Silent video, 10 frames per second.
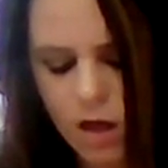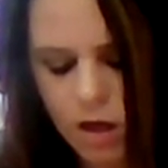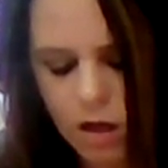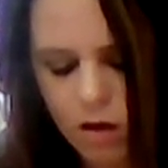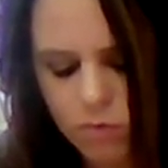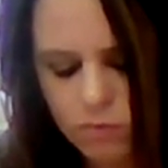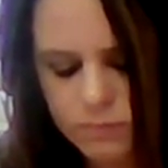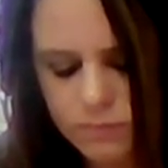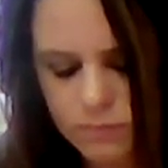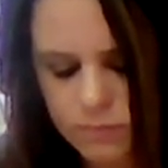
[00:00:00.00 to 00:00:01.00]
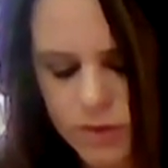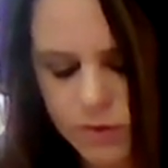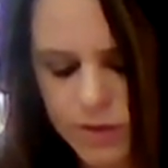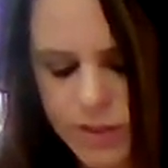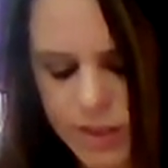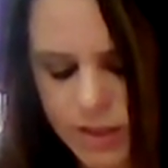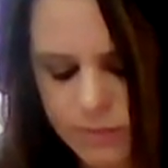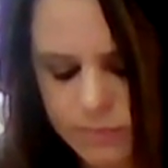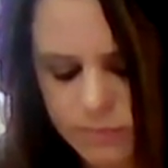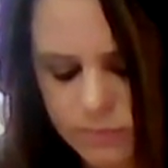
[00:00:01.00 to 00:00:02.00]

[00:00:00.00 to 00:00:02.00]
Oh, I think we did it.